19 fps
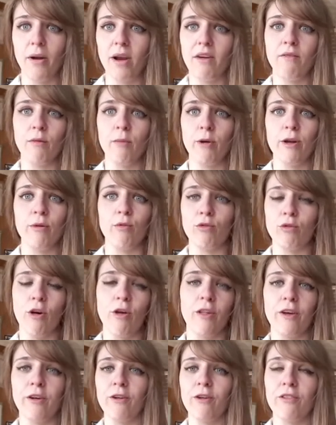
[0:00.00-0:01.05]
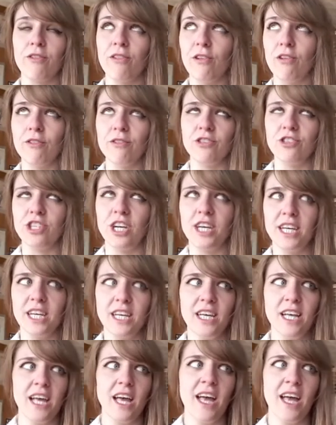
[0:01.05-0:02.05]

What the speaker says: and everybody was calling her a slut and shit.